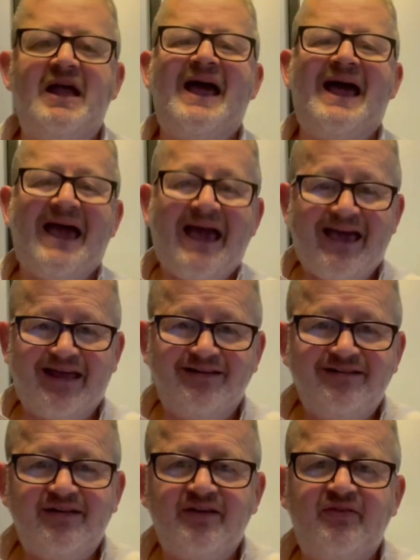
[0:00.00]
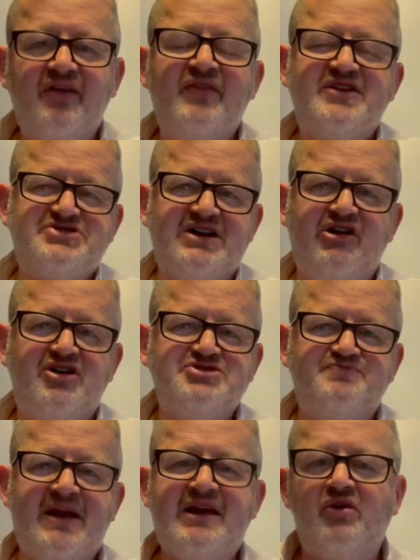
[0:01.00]
and that this hearing has
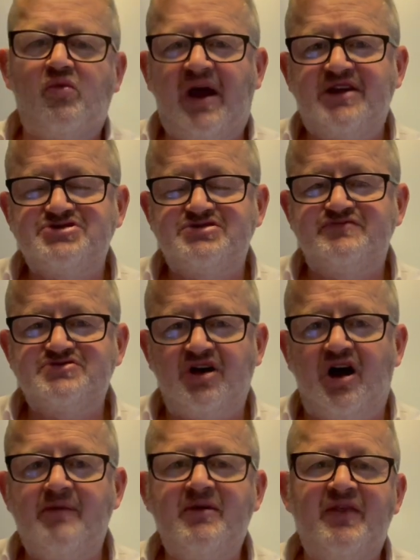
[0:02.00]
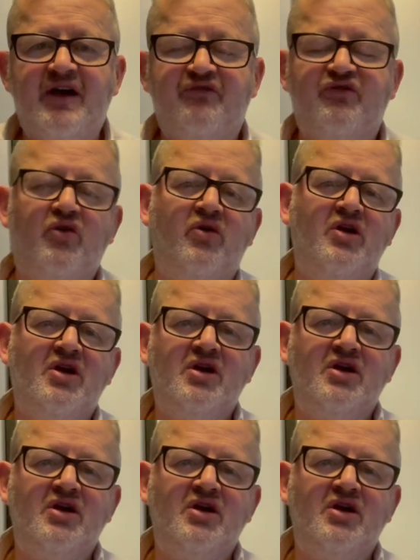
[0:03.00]
been a waste of time, and therefore